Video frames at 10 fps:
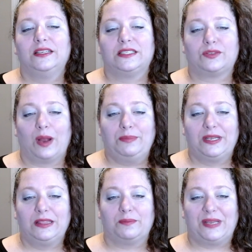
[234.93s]

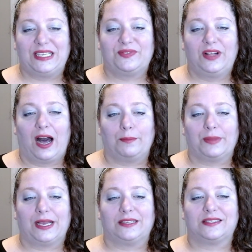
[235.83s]
disrupted the peaceful
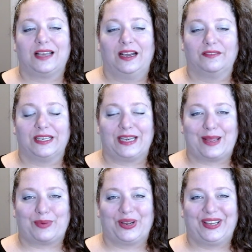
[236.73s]
ambiance of the
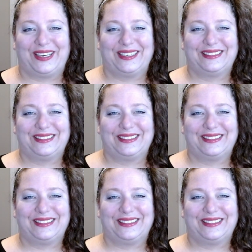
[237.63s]
neighborhood.